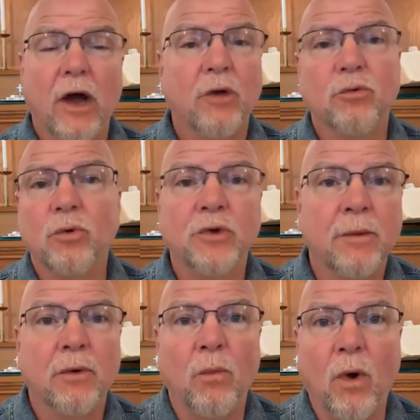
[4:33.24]
Ground rule
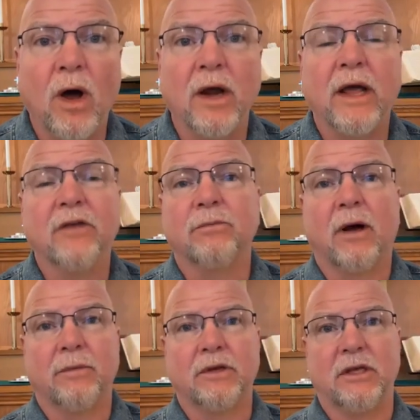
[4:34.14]
number one, as
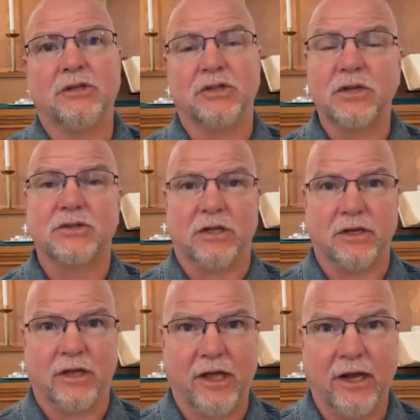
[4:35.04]
Mama D just
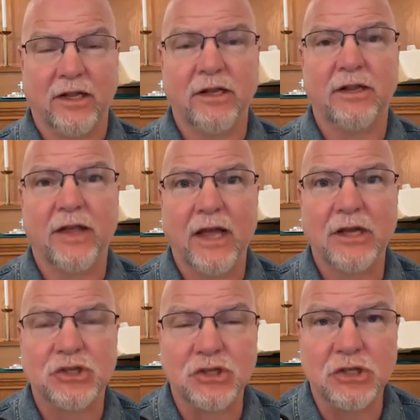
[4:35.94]
indicated,
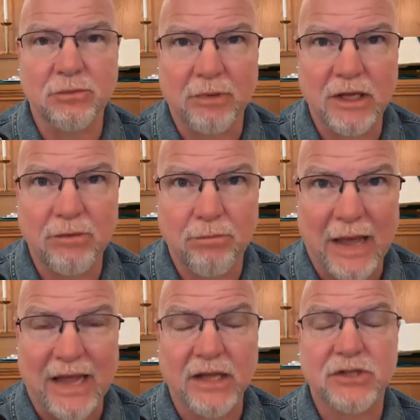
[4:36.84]
they should be
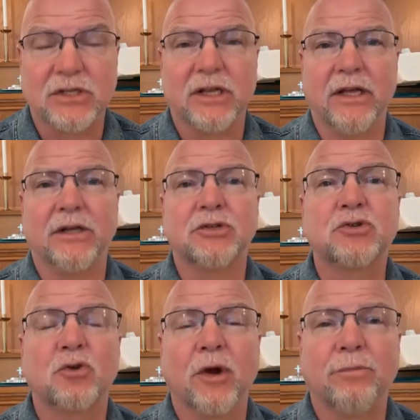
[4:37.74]
based in
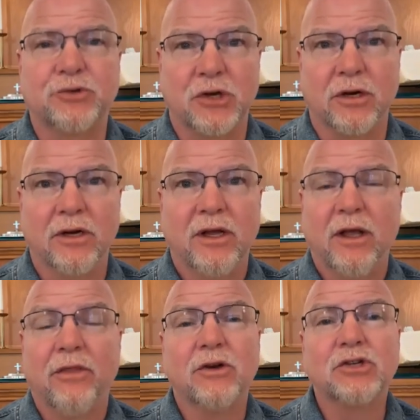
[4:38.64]
scripture.
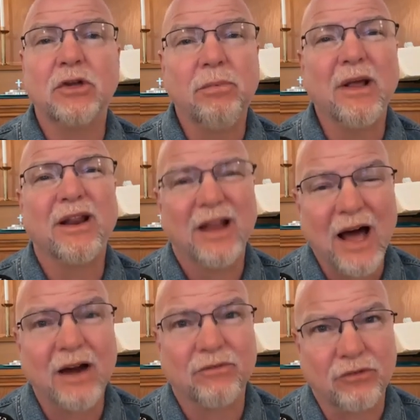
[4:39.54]
There should be a
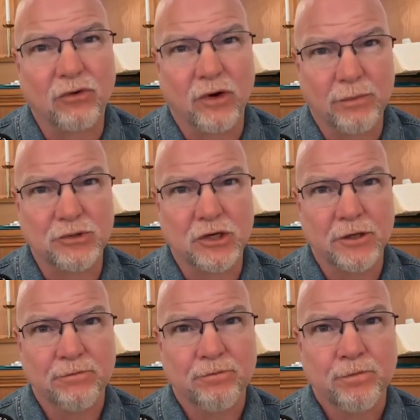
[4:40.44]
lot of
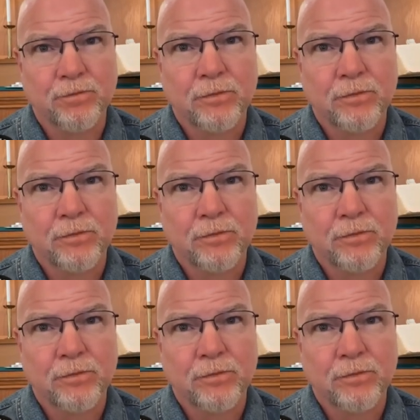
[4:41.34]
scripture.